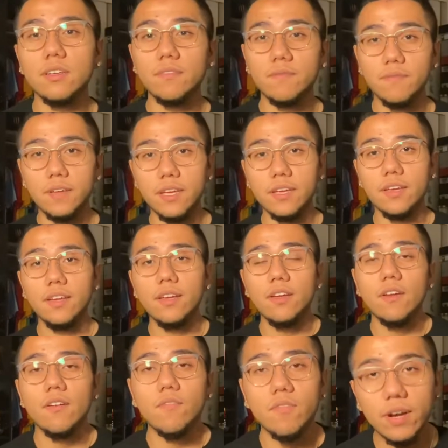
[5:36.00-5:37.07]
fit
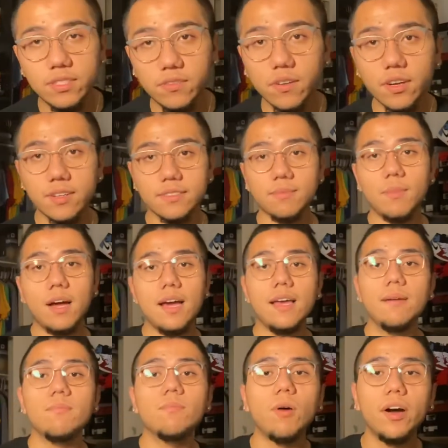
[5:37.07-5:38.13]
for as far as
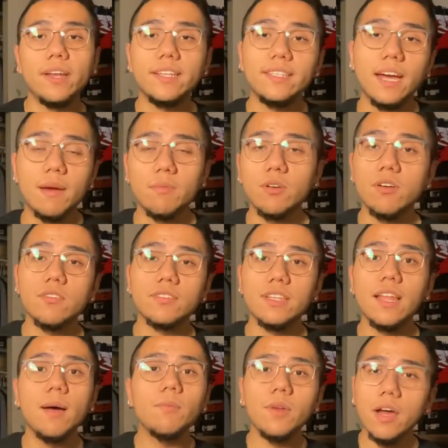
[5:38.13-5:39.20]
my body type goes.
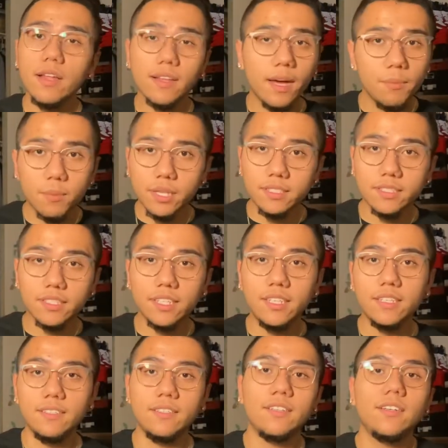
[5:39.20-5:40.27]
And I'm not
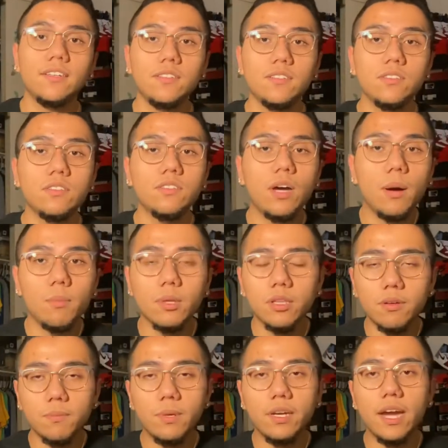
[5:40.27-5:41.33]
skinny, I'm a
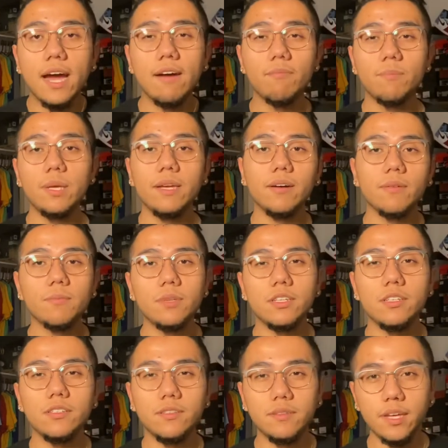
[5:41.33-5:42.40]
little bit, I have meat on
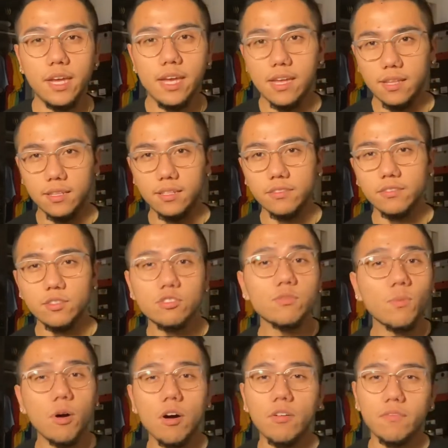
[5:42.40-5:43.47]
me, and the
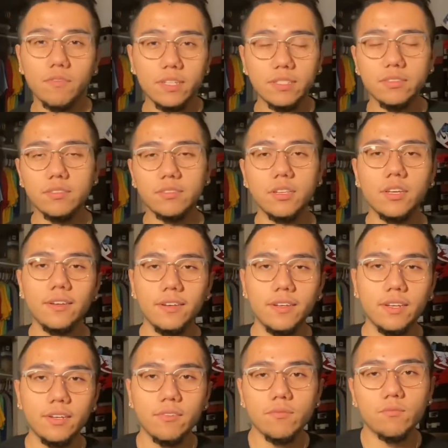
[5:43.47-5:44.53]
small fits
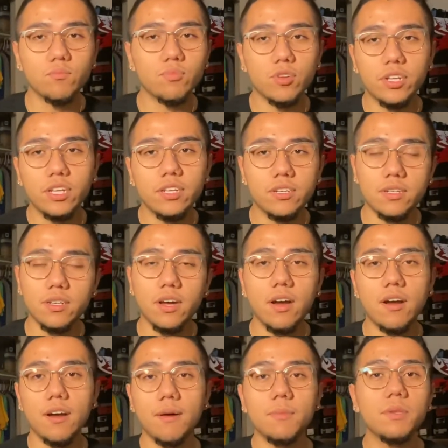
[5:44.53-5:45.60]
pretty good.
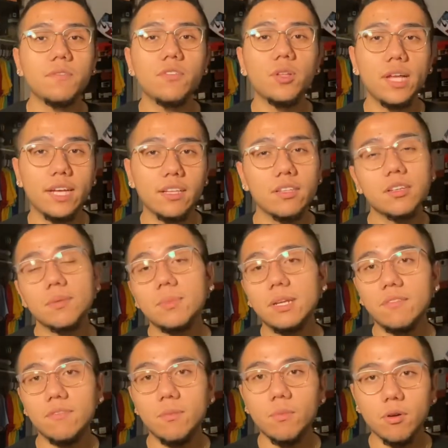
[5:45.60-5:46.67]
If you like a little bit
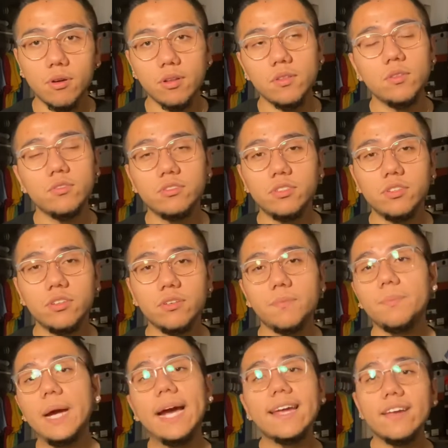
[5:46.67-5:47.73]
of a more looser,
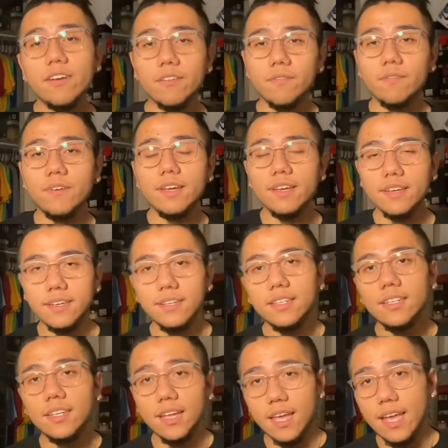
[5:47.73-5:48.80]
baggier fit,
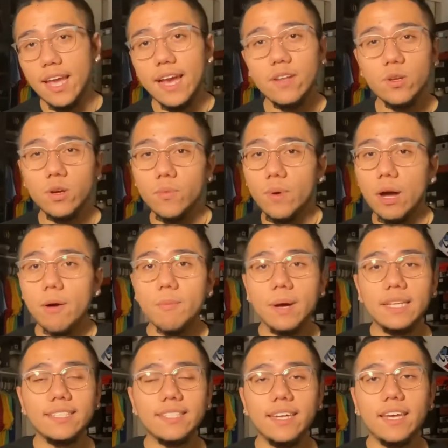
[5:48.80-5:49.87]
and you're around
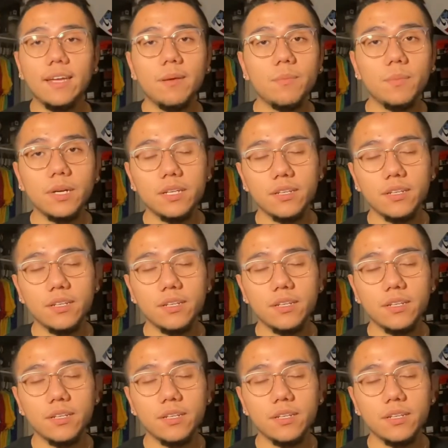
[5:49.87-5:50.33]
my same